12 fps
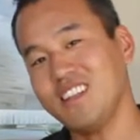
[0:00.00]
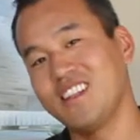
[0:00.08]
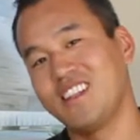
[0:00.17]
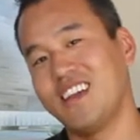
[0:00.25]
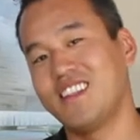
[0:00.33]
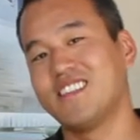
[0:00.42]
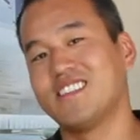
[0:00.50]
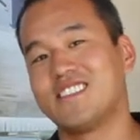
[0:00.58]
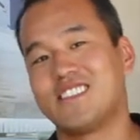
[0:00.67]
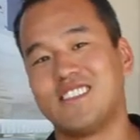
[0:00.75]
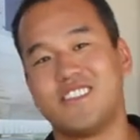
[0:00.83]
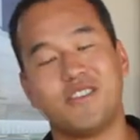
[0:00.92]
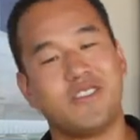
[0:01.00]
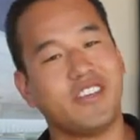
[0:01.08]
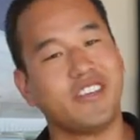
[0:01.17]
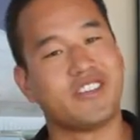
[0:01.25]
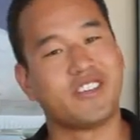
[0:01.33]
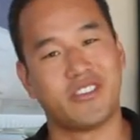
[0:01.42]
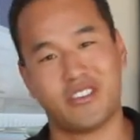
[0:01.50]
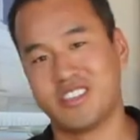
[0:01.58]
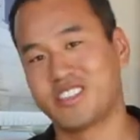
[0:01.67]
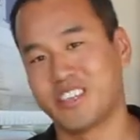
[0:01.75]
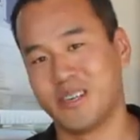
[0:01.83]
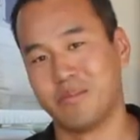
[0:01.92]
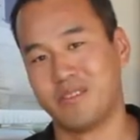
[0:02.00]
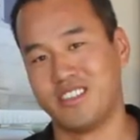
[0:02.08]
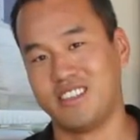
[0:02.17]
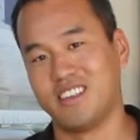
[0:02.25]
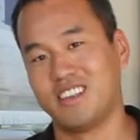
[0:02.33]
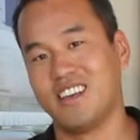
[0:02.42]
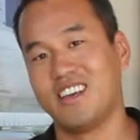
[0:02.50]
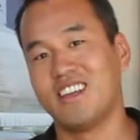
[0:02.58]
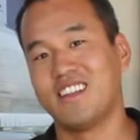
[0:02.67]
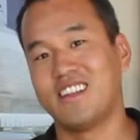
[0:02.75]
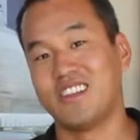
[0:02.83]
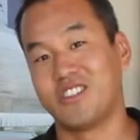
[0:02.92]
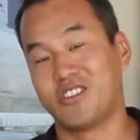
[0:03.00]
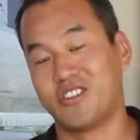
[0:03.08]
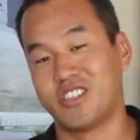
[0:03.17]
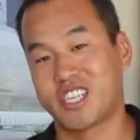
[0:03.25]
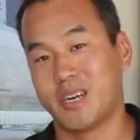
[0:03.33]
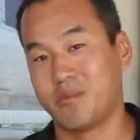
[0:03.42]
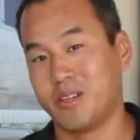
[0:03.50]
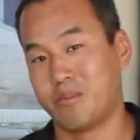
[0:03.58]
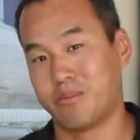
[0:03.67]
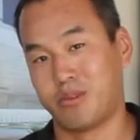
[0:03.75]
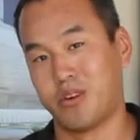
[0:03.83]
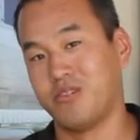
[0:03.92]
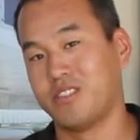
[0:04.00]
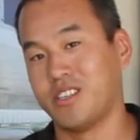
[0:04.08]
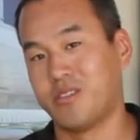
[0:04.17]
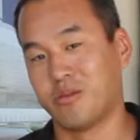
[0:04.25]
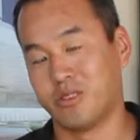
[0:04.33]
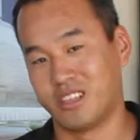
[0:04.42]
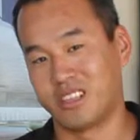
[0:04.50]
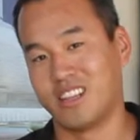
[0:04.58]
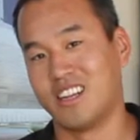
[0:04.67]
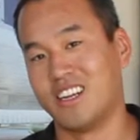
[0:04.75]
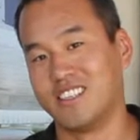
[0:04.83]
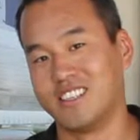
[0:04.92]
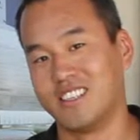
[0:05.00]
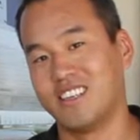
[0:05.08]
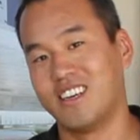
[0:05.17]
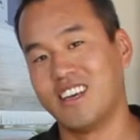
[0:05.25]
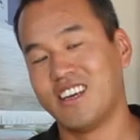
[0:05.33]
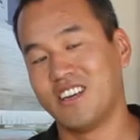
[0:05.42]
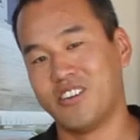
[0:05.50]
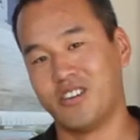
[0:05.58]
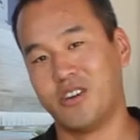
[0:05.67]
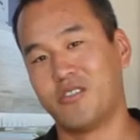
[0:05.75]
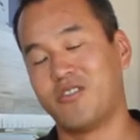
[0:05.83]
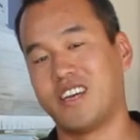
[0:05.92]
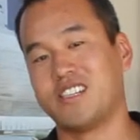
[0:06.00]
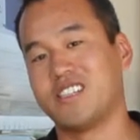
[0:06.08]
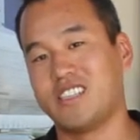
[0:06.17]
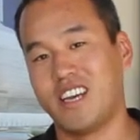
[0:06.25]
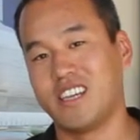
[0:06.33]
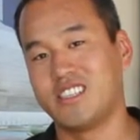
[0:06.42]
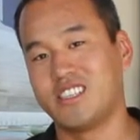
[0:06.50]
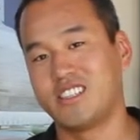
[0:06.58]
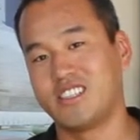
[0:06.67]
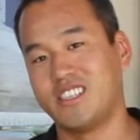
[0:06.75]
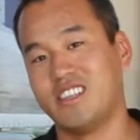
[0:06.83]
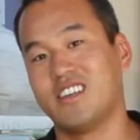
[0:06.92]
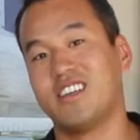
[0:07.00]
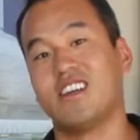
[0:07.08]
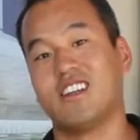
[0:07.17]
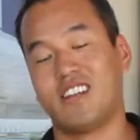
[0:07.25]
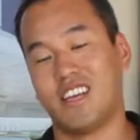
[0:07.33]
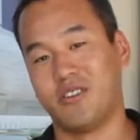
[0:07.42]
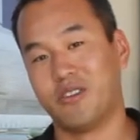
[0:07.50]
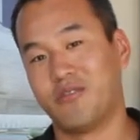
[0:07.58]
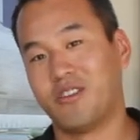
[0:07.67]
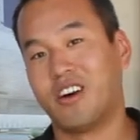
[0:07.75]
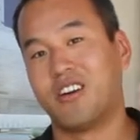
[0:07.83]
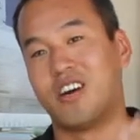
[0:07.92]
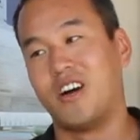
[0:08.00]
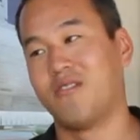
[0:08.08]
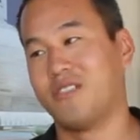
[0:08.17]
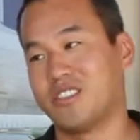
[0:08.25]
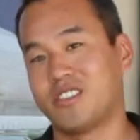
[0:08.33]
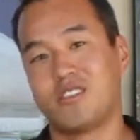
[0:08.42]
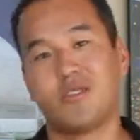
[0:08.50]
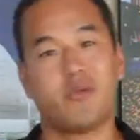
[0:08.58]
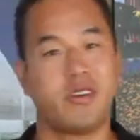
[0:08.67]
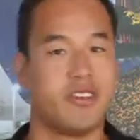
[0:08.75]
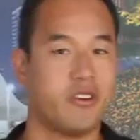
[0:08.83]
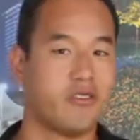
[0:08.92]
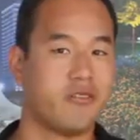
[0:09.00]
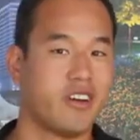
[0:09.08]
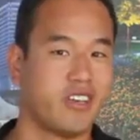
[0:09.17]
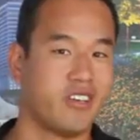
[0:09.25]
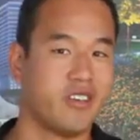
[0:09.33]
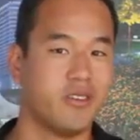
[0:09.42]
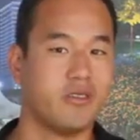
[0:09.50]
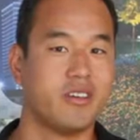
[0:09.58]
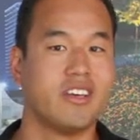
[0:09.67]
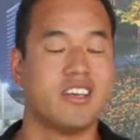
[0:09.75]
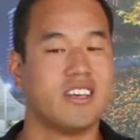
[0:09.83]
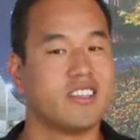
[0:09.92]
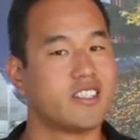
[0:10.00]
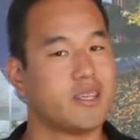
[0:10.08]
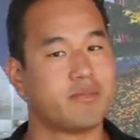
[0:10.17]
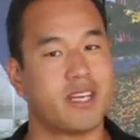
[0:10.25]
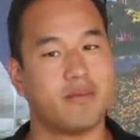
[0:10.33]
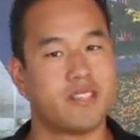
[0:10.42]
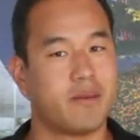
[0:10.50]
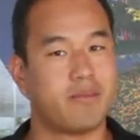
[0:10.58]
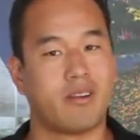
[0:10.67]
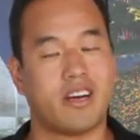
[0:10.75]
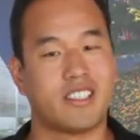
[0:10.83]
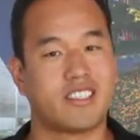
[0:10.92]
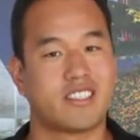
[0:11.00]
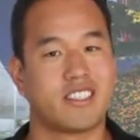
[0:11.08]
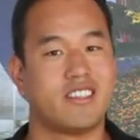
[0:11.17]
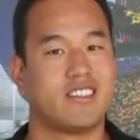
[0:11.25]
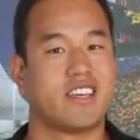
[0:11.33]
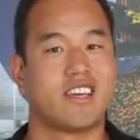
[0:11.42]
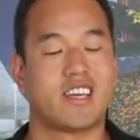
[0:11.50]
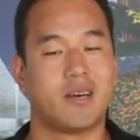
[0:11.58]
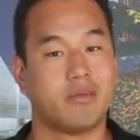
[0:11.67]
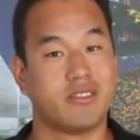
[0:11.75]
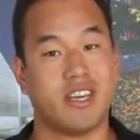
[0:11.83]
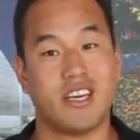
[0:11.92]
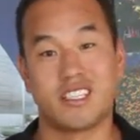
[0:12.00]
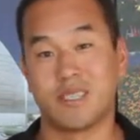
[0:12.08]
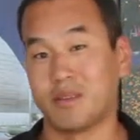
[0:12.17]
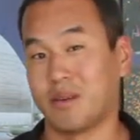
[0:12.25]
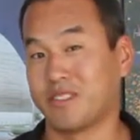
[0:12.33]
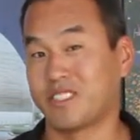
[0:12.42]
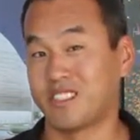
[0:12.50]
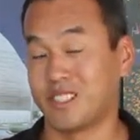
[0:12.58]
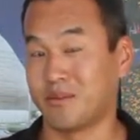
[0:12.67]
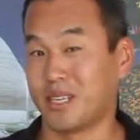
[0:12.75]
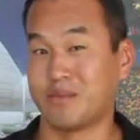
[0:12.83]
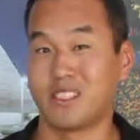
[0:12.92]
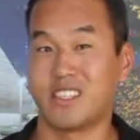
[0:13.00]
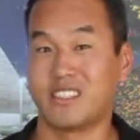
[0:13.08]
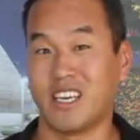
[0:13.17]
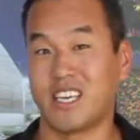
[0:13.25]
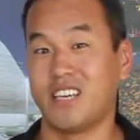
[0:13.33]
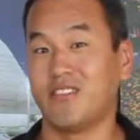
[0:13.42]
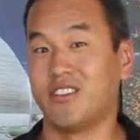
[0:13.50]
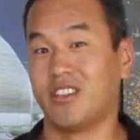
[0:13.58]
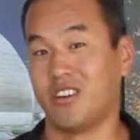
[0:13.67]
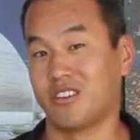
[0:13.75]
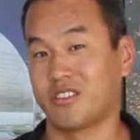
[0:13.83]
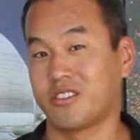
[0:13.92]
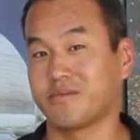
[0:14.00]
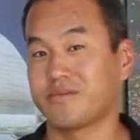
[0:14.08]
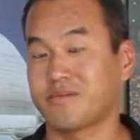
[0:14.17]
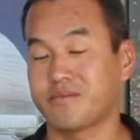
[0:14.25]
they then send it to the insurance company approves it or declines it, notifies the agency, they notify our office, we notify you. Sometimes that process can take a couple days, sometimes it can take even longer.